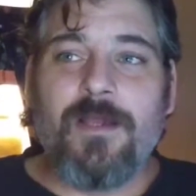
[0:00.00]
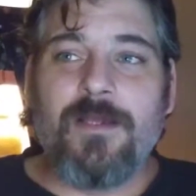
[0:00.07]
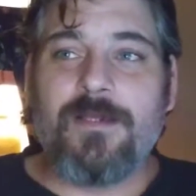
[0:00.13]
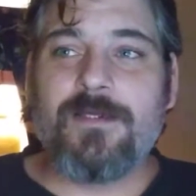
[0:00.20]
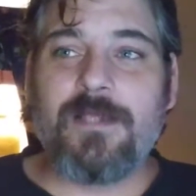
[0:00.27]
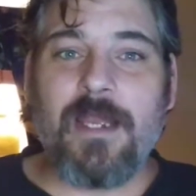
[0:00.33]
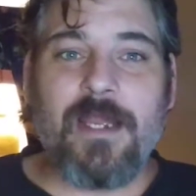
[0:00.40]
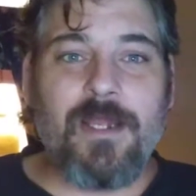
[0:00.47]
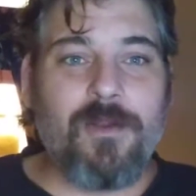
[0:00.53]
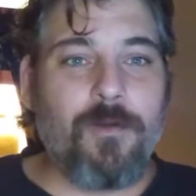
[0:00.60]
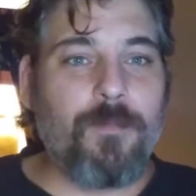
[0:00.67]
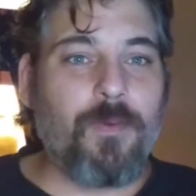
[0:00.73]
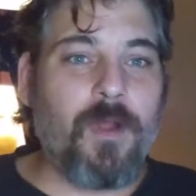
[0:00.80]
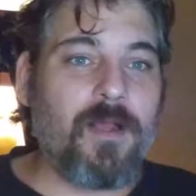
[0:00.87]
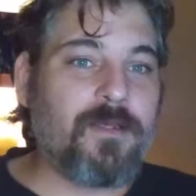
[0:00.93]
Satan or
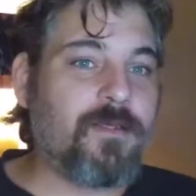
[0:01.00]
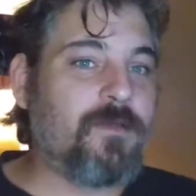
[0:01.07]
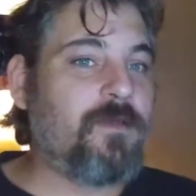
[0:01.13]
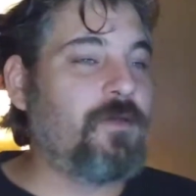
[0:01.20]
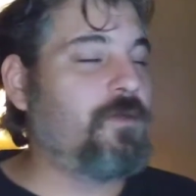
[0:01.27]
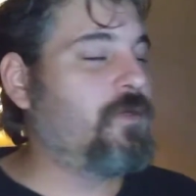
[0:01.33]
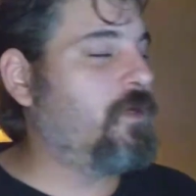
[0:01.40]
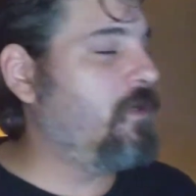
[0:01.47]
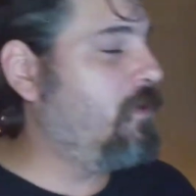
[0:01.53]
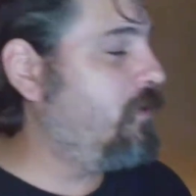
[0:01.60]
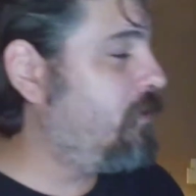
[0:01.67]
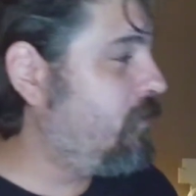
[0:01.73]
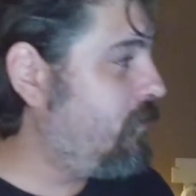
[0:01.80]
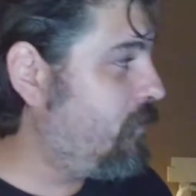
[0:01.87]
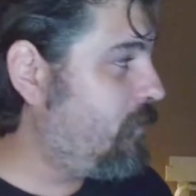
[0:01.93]
prostitution.
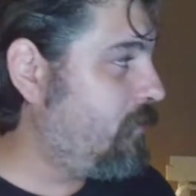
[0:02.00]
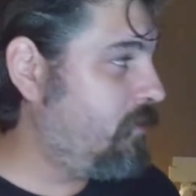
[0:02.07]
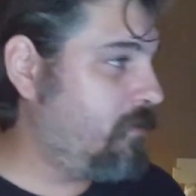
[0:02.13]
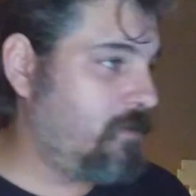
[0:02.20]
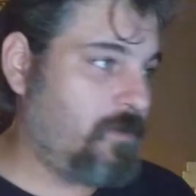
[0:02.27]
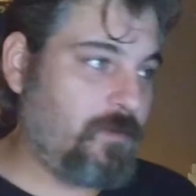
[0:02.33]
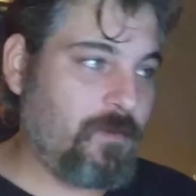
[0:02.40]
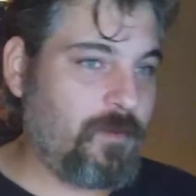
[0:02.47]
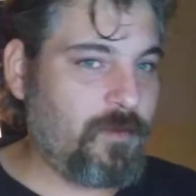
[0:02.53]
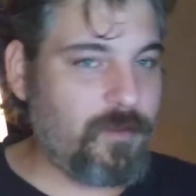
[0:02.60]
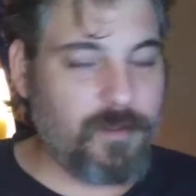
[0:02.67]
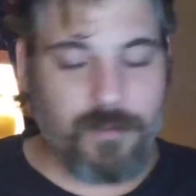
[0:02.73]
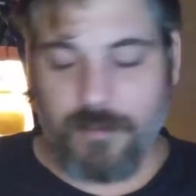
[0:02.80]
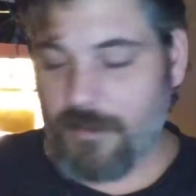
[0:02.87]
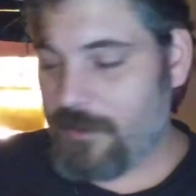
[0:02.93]

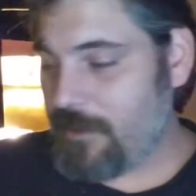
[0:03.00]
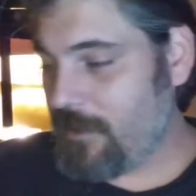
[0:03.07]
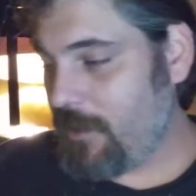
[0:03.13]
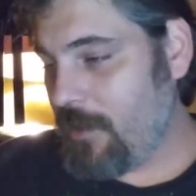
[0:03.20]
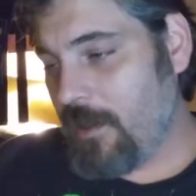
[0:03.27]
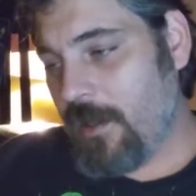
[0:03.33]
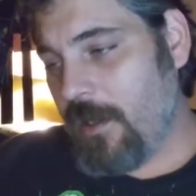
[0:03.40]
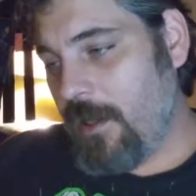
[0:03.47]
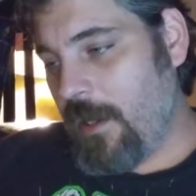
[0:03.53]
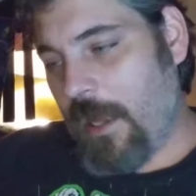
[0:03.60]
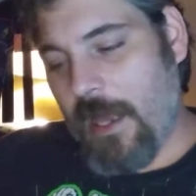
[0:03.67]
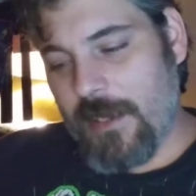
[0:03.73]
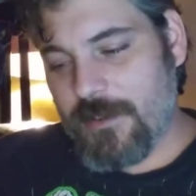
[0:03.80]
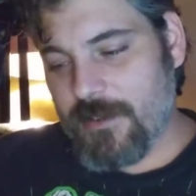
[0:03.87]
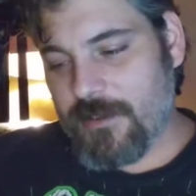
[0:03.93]
Jesus.
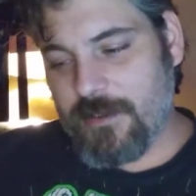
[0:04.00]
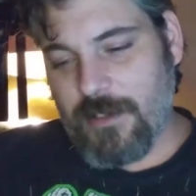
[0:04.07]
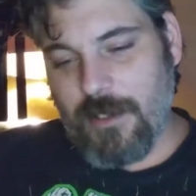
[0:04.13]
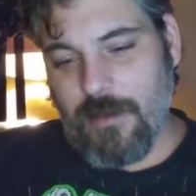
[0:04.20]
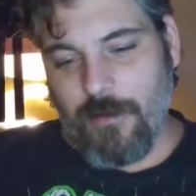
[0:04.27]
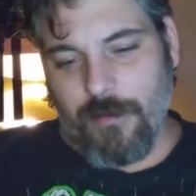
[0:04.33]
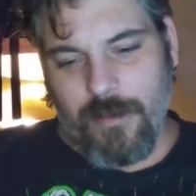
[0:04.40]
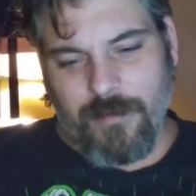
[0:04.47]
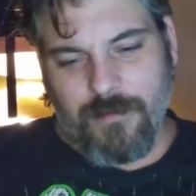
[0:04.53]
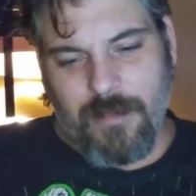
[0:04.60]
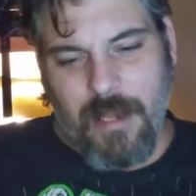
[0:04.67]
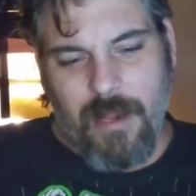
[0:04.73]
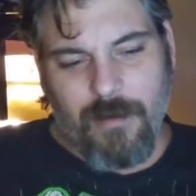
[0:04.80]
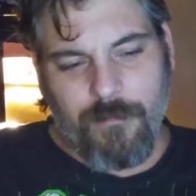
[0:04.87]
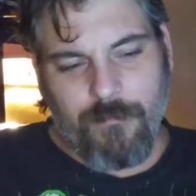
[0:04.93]
I just, you know, it,
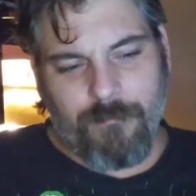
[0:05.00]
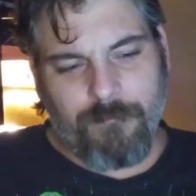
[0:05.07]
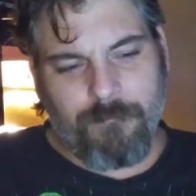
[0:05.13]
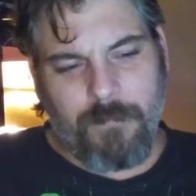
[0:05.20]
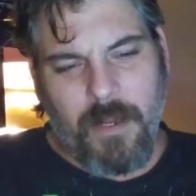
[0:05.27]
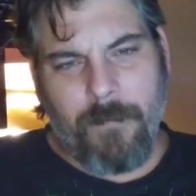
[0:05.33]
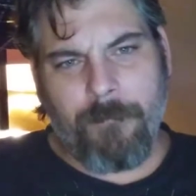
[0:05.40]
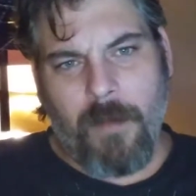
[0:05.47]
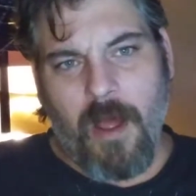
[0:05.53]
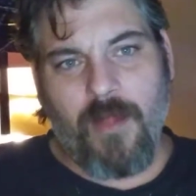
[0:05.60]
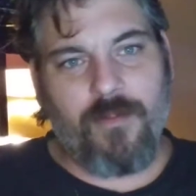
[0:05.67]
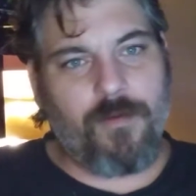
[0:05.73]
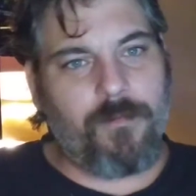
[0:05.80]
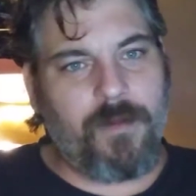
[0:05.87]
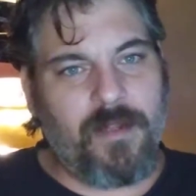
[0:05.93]
that, it
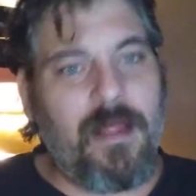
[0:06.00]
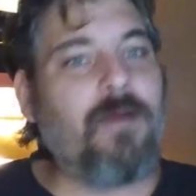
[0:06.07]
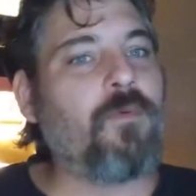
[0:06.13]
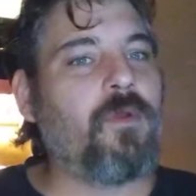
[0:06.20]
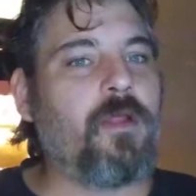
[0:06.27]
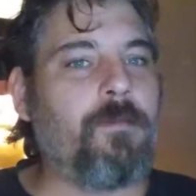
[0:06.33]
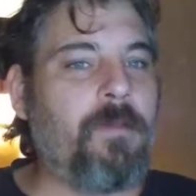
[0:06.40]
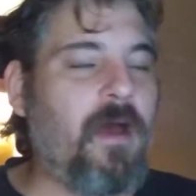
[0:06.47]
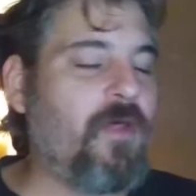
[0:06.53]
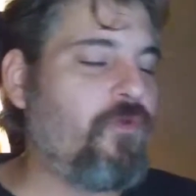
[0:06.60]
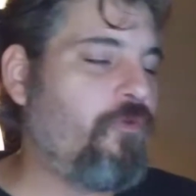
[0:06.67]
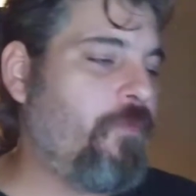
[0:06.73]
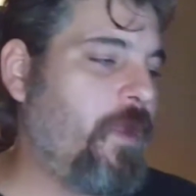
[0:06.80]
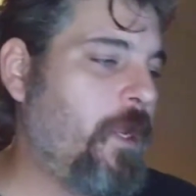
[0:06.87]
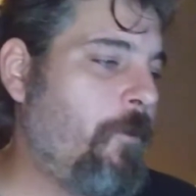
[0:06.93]
bothered me. That really
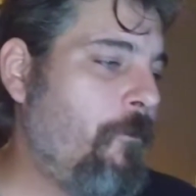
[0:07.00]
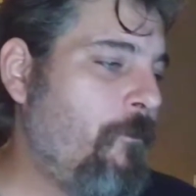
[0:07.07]
bothered me.